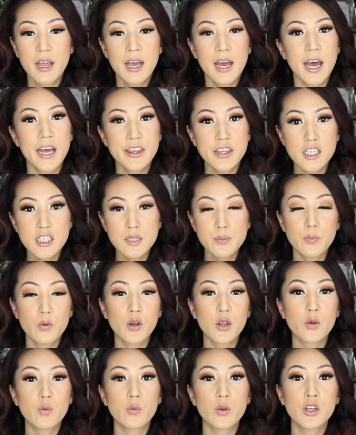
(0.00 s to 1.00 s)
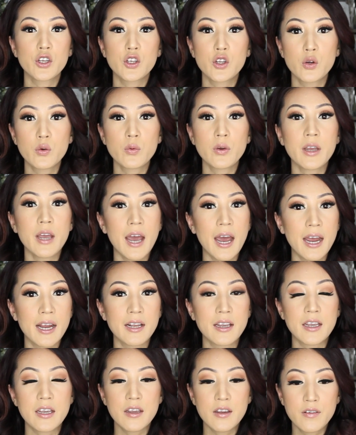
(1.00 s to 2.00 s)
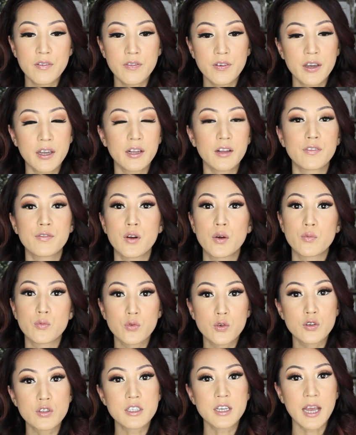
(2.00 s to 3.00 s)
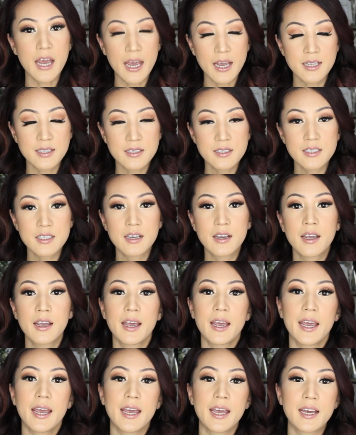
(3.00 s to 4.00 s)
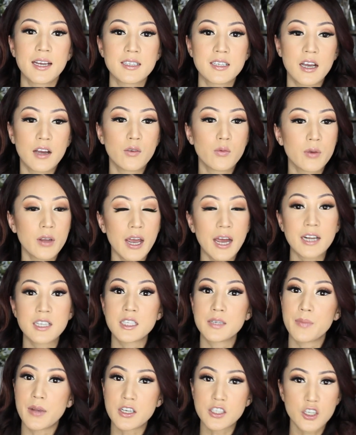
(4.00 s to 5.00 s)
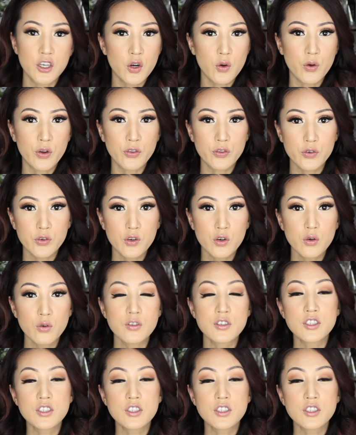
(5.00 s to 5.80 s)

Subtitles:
At this point, we knew we had even from root to ends, and we had dimension going through.